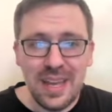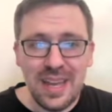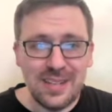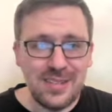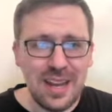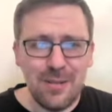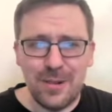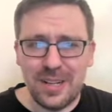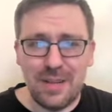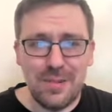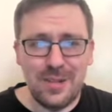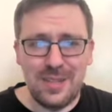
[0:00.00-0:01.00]
I don't want to
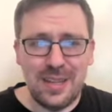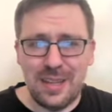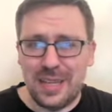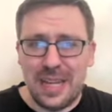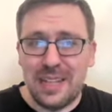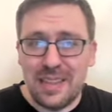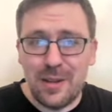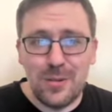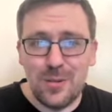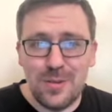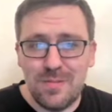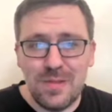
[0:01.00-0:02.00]
come in and say like anything under
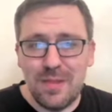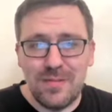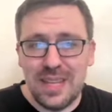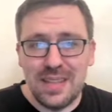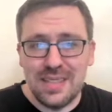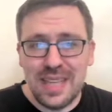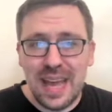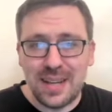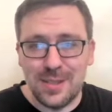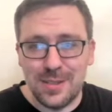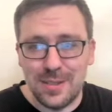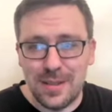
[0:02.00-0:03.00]
15 sacks
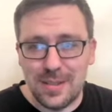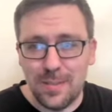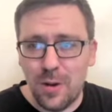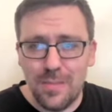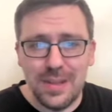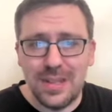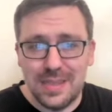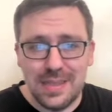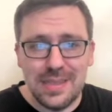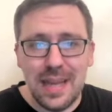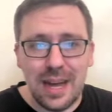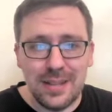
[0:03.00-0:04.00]
is a disappointment, because it's
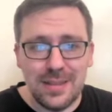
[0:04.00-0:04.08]
not,